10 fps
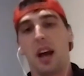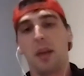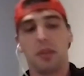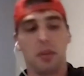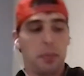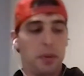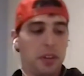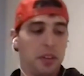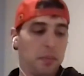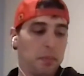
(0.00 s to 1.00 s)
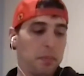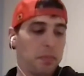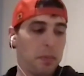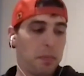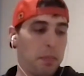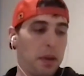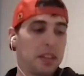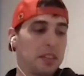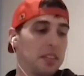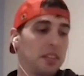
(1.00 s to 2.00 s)
I'm going to put on the
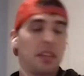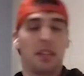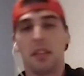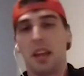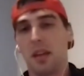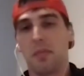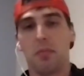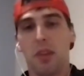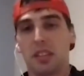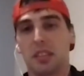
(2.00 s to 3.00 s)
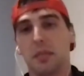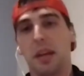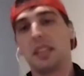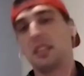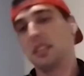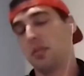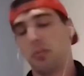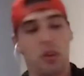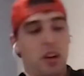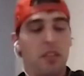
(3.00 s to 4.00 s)
best damn wrestling match or
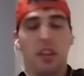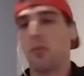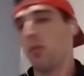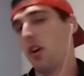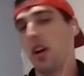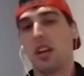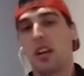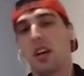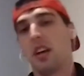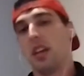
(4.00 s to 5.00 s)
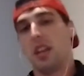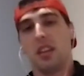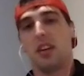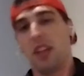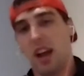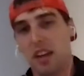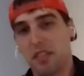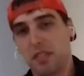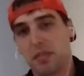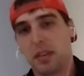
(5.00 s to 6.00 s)
whatever they want in their
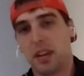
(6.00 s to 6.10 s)
life.